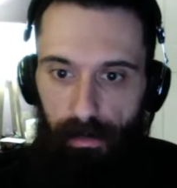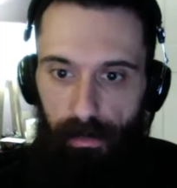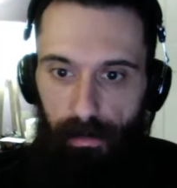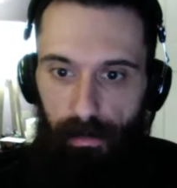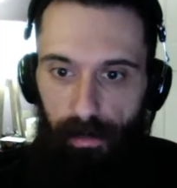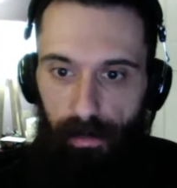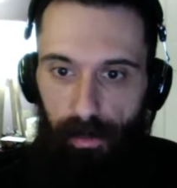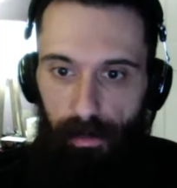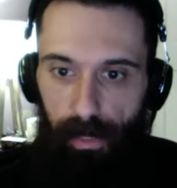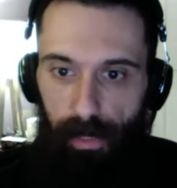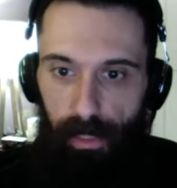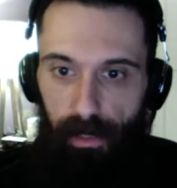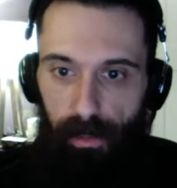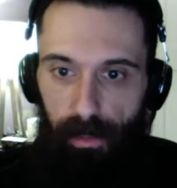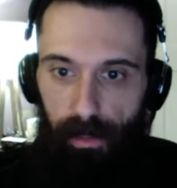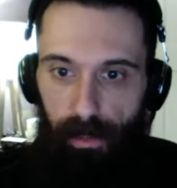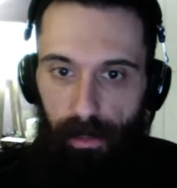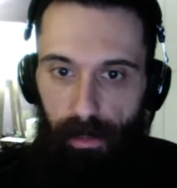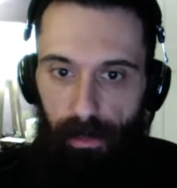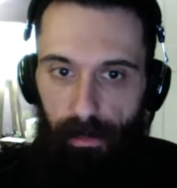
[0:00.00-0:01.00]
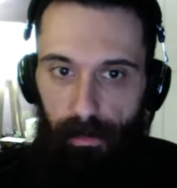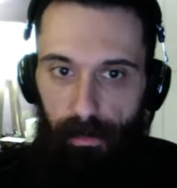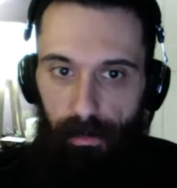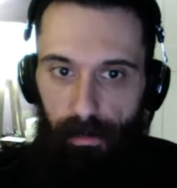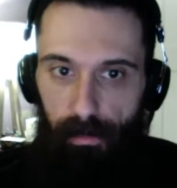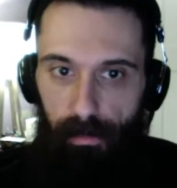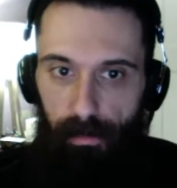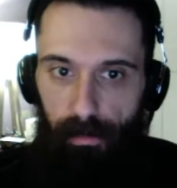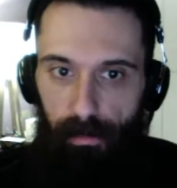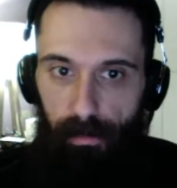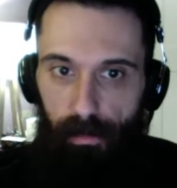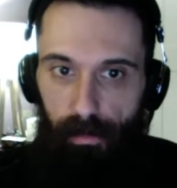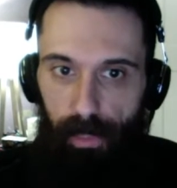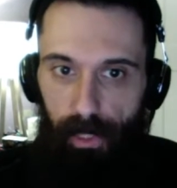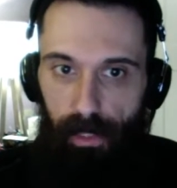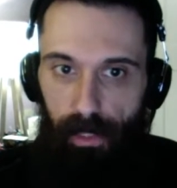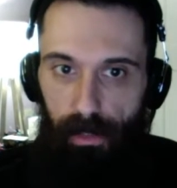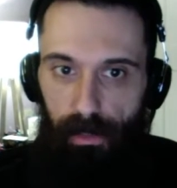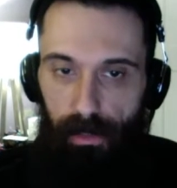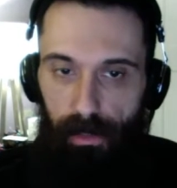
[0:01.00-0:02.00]
for me than
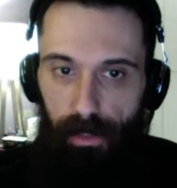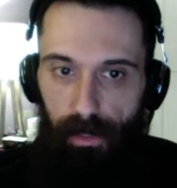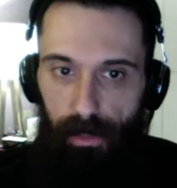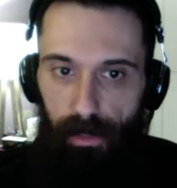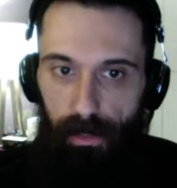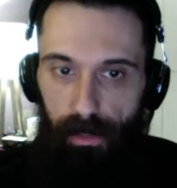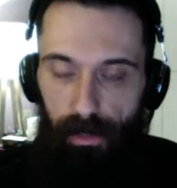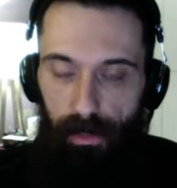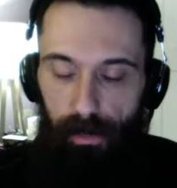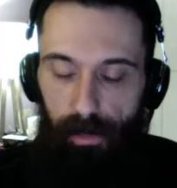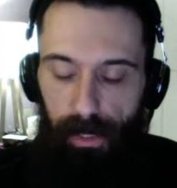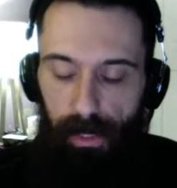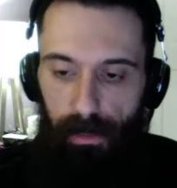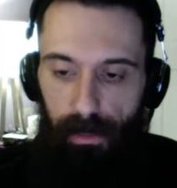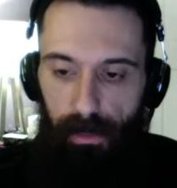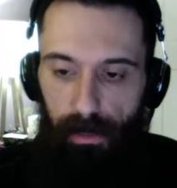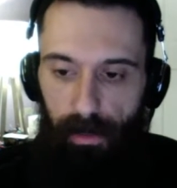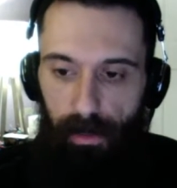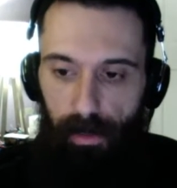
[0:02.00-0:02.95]
reading a single issue, because